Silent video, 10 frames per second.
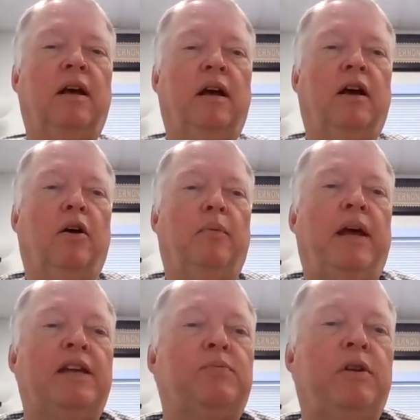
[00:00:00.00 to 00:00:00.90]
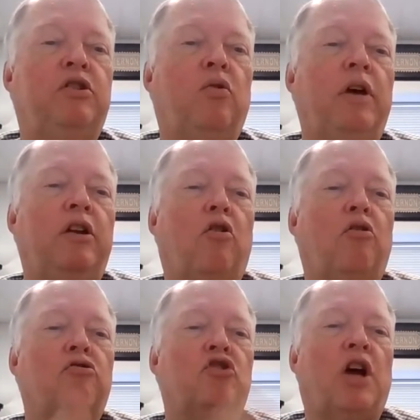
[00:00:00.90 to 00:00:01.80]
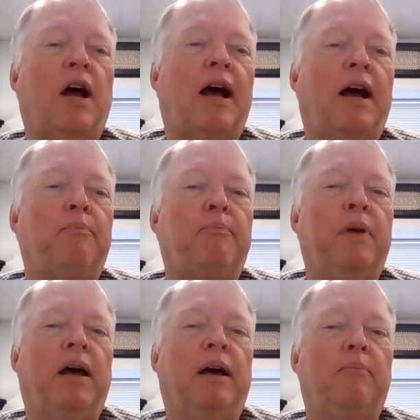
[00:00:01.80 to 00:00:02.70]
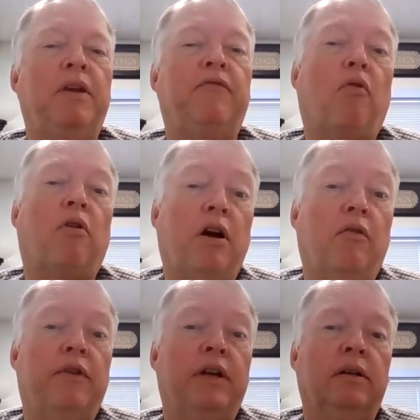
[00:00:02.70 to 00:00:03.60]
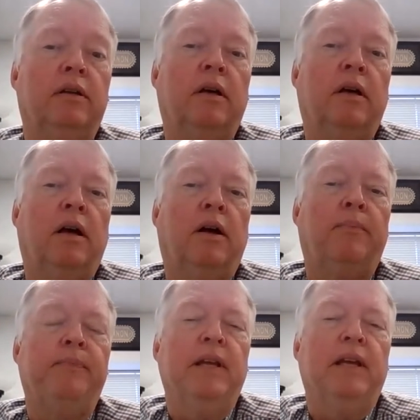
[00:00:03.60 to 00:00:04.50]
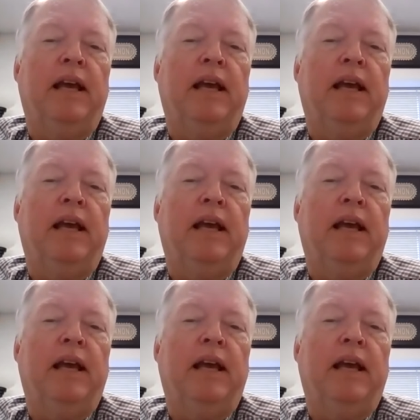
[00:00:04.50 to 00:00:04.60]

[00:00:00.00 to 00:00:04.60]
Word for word: um, has been doing her job uh, before COVID um,